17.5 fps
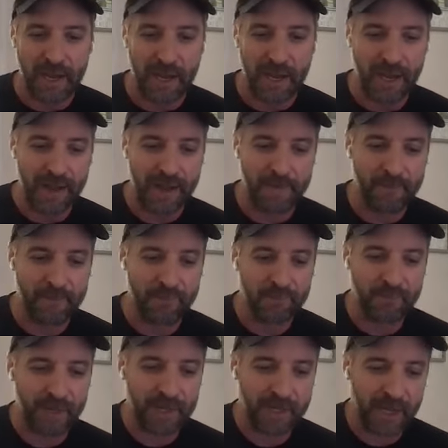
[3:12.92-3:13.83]

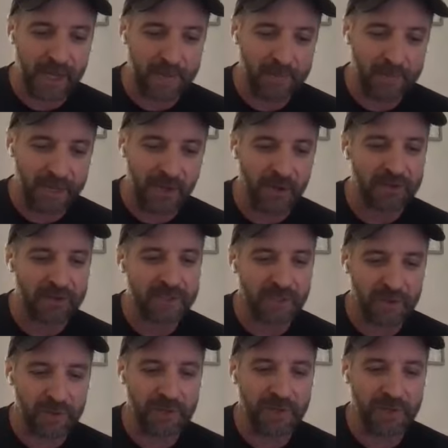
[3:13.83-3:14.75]
But it
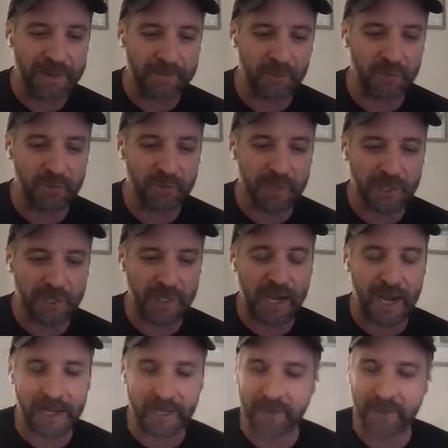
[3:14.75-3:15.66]
also enabled me to
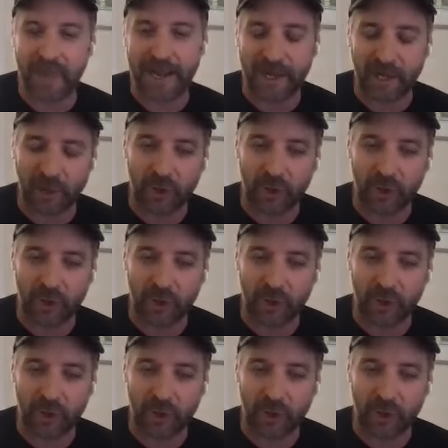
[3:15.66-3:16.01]
kind of like